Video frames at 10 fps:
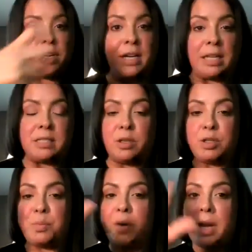and a nice little
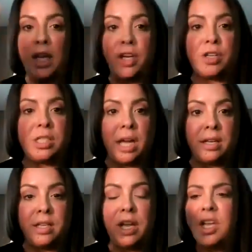spray, you're
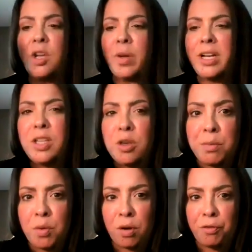set. You want a little
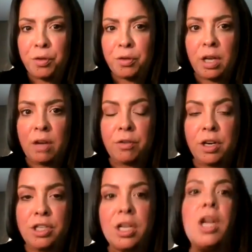bit more fuller
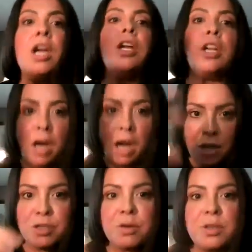coverage, your
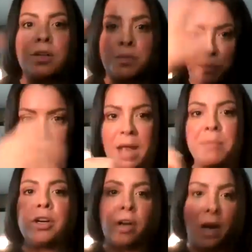
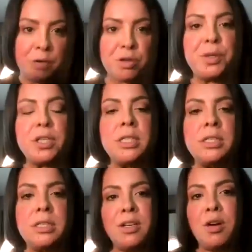primer, your Hydra Pure
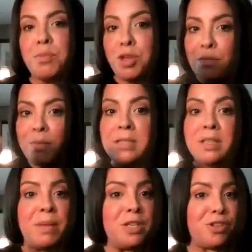Tinted Serum, your
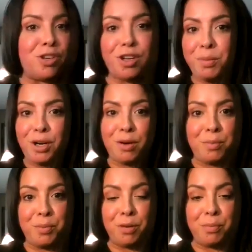Amazing Base, or your
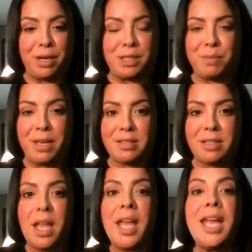Pure Press Base.
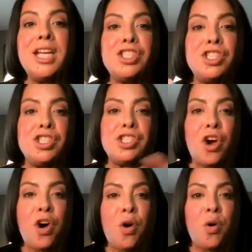It is
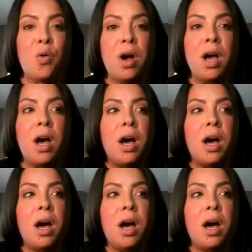so